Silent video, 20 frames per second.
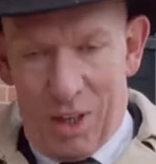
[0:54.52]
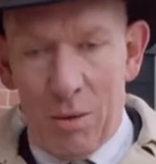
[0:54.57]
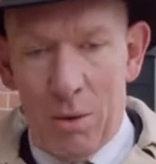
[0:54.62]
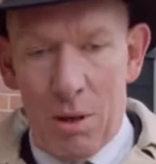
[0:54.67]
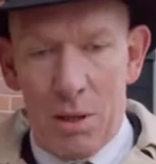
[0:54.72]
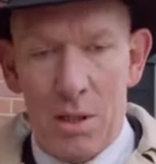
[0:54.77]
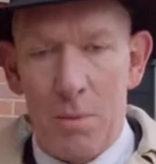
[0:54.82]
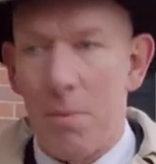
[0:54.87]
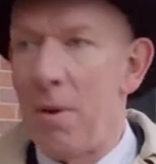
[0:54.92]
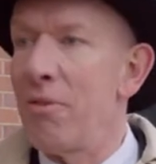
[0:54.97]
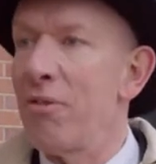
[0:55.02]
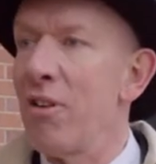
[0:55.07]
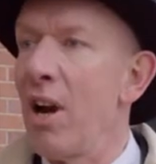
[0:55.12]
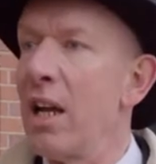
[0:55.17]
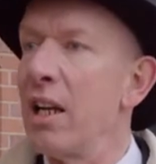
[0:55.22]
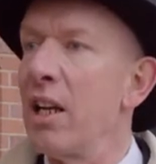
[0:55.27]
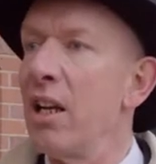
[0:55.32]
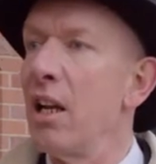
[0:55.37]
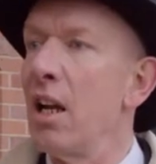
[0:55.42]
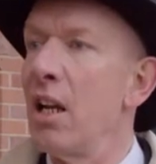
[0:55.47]
well, to be
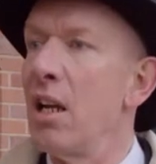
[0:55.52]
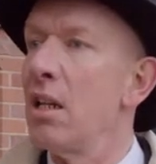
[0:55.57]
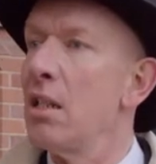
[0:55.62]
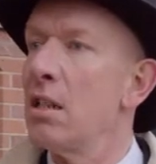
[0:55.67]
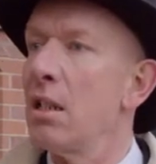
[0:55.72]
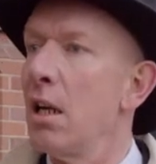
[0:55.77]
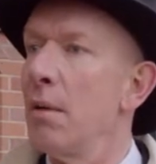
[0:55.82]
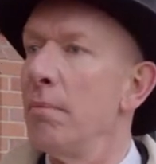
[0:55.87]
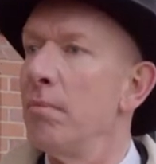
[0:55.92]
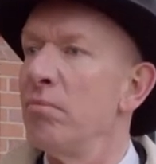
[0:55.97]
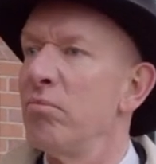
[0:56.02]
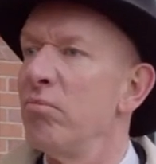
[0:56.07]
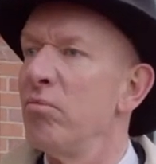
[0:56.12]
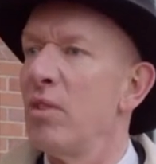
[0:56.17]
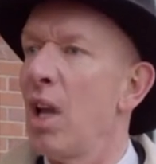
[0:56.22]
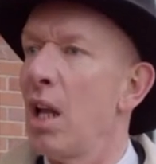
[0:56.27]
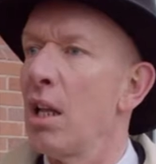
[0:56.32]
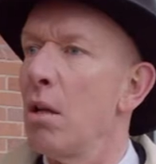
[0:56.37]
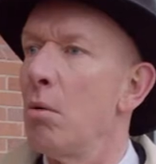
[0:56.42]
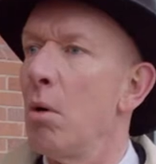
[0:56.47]
frank and earnest, I'm
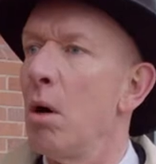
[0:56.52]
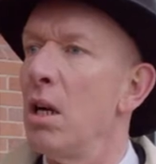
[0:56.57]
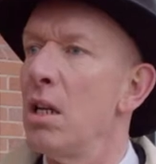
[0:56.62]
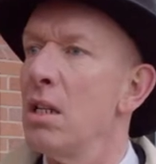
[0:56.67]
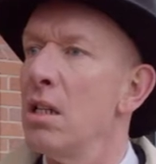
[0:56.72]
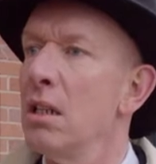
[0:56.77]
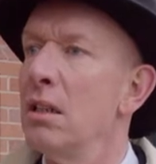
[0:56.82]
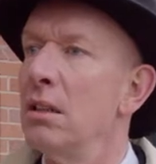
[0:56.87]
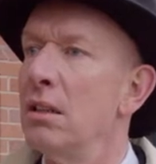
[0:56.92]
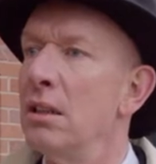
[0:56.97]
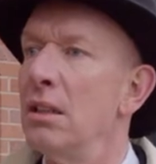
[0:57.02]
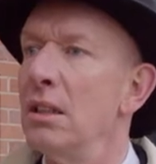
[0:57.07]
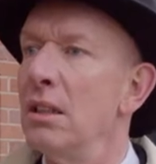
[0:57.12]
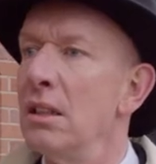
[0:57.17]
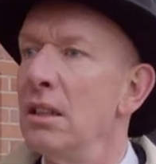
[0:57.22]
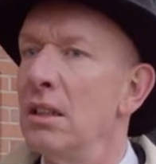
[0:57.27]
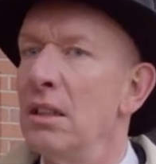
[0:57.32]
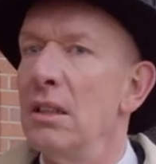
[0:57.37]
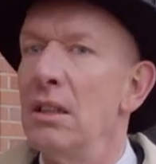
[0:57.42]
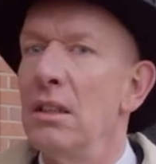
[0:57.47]
none the wiser.
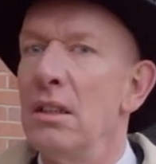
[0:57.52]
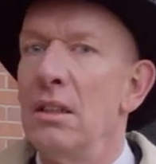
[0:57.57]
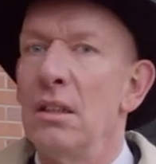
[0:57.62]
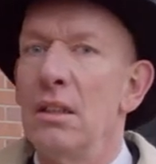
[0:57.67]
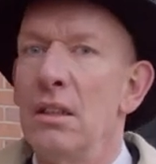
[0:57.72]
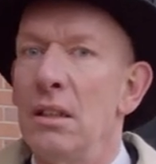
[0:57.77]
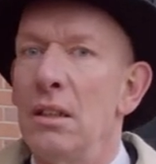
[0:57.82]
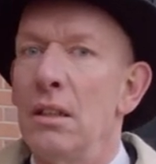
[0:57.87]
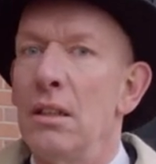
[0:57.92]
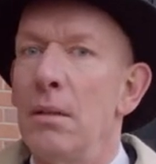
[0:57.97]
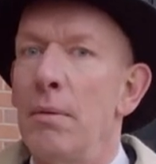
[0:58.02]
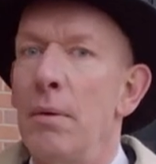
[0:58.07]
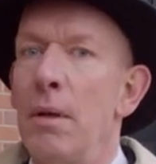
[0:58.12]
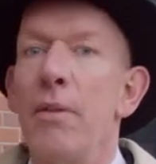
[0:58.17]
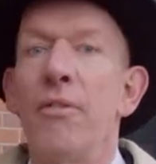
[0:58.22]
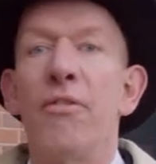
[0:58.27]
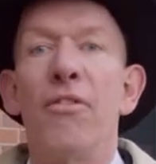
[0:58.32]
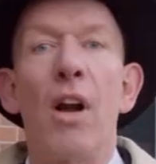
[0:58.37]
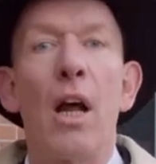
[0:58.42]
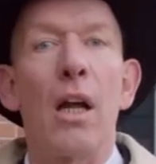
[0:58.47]

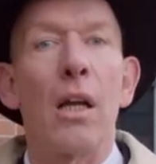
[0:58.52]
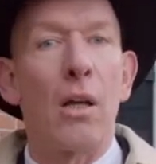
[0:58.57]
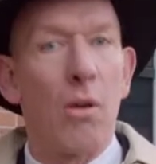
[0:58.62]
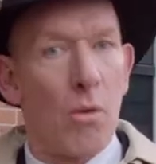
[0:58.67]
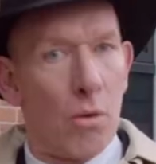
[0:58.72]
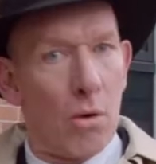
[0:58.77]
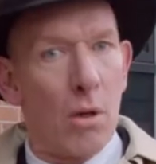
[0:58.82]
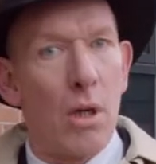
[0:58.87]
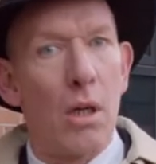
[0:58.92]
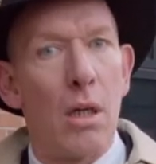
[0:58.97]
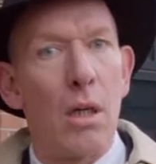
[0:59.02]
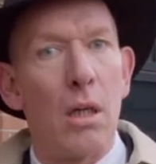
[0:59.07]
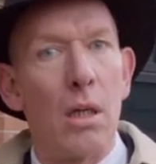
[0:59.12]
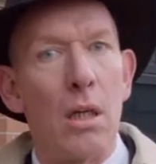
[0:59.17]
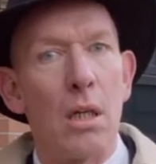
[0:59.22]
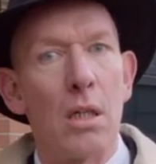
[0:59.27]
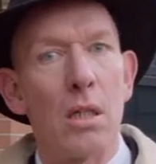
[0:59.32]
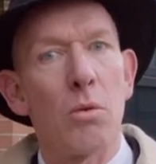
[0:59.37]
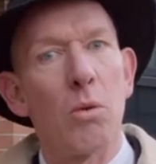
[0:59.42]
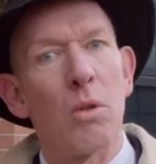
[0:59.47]
But if Frank or
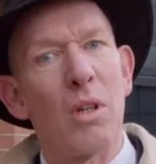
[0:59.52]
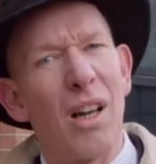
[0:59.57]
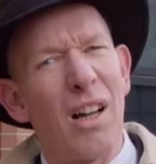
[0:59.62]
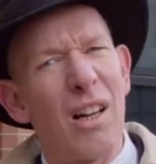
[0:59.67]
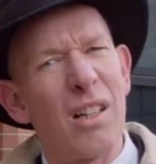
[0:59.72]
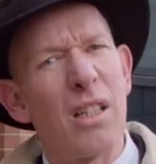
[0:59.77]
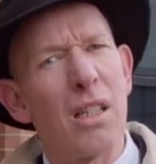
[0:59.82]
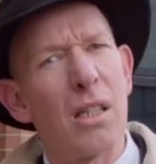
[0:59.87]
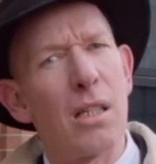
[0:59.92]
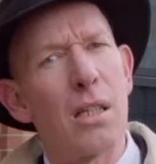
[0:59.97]
Ernest would like to